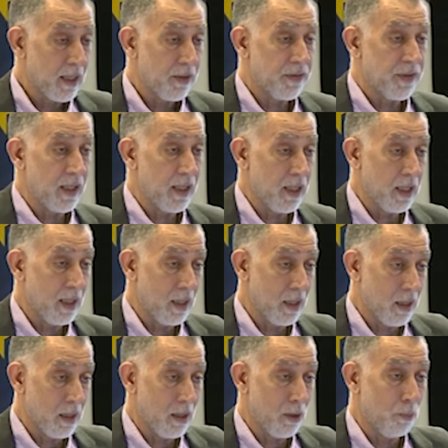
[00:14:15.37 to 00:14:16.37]
the
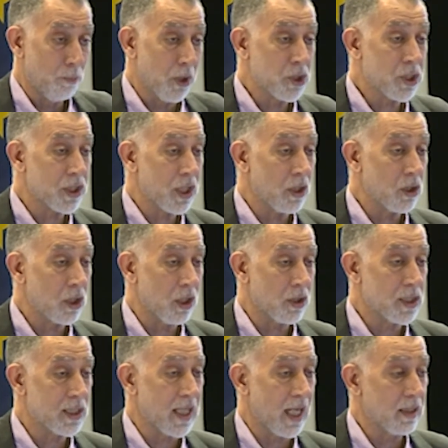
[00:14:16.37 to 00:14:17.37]
Boston
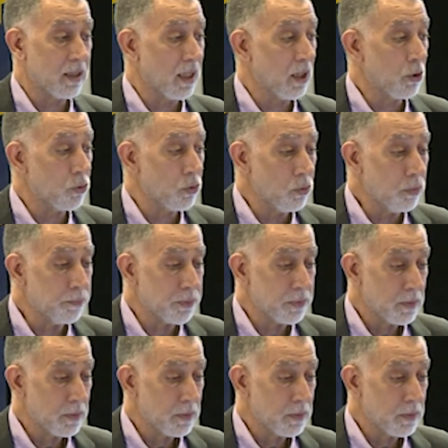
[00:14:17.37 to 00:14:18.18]
Consulting Group.